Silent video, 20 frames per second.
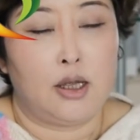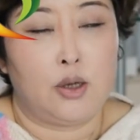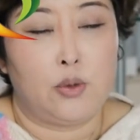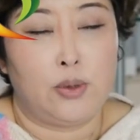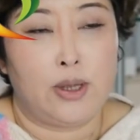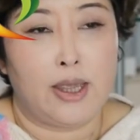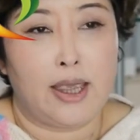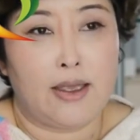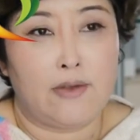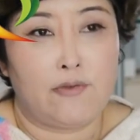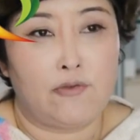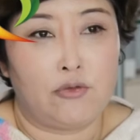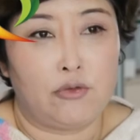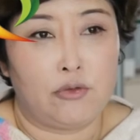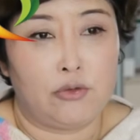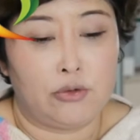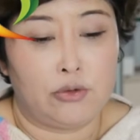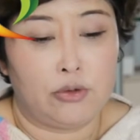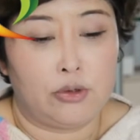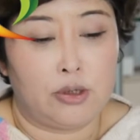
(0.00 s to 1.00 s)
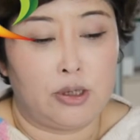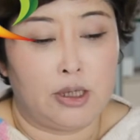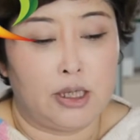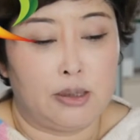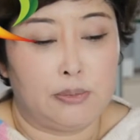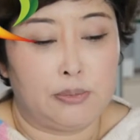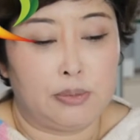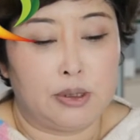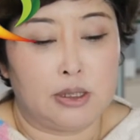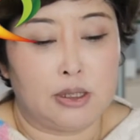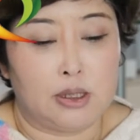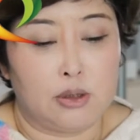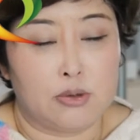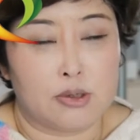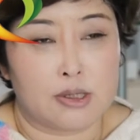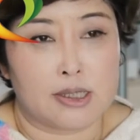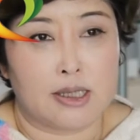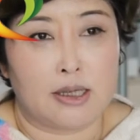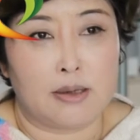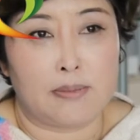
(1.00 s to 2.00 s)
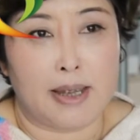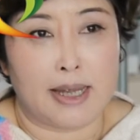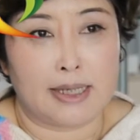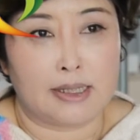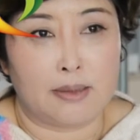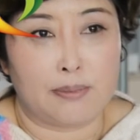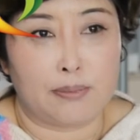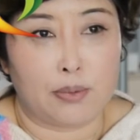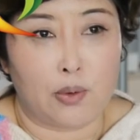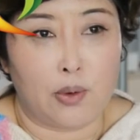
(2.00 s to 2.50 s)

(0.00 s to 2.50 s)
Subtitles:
We have produced many